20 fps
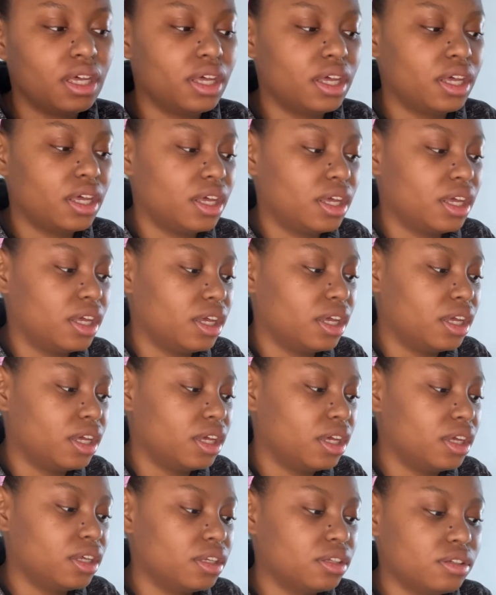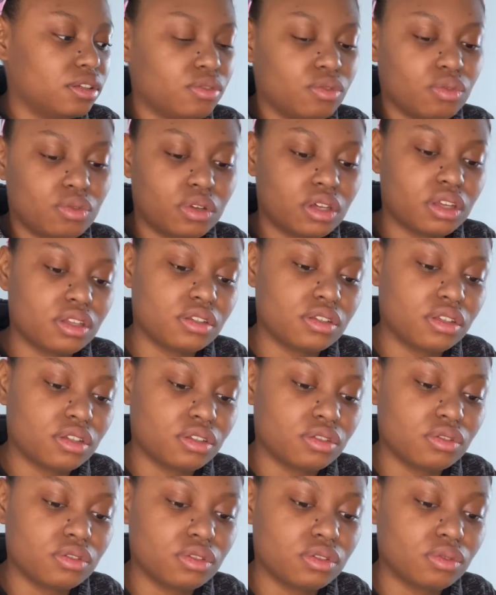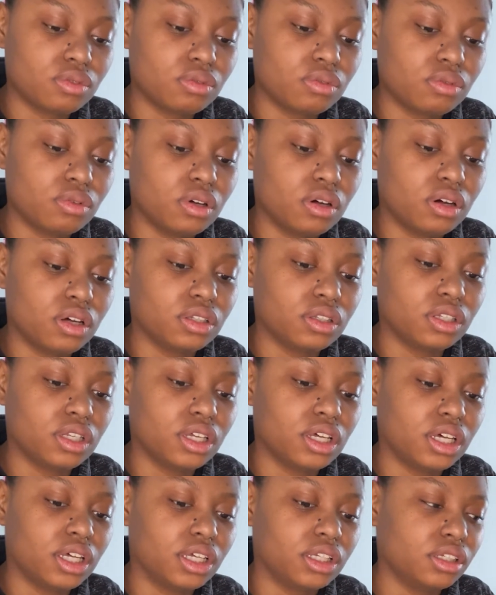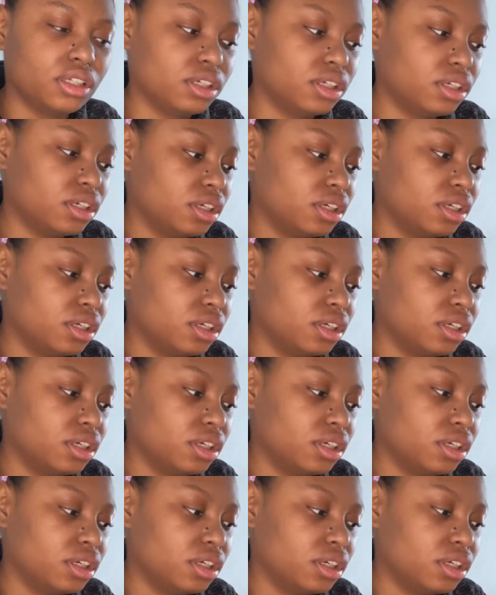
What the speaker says: and continued school online.